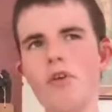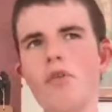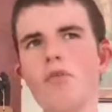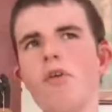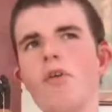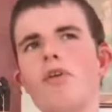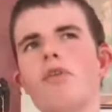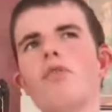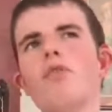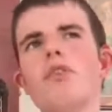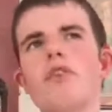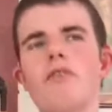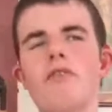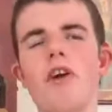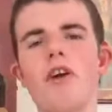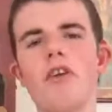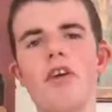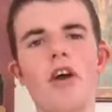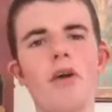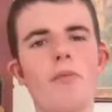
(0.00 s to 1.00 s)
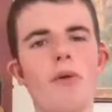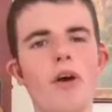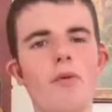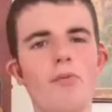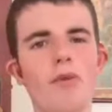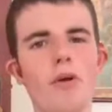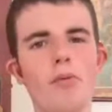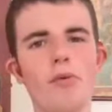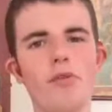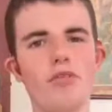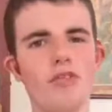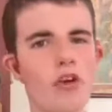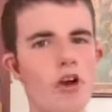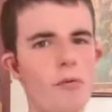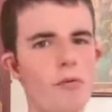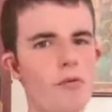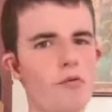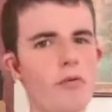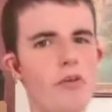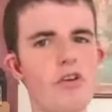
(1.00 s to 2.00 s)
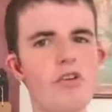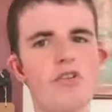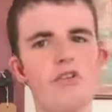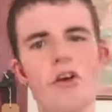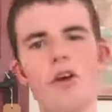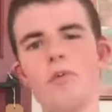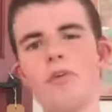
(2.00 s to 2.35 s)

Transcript: Well, we'd already found out about bubbles a couple of weeks ago,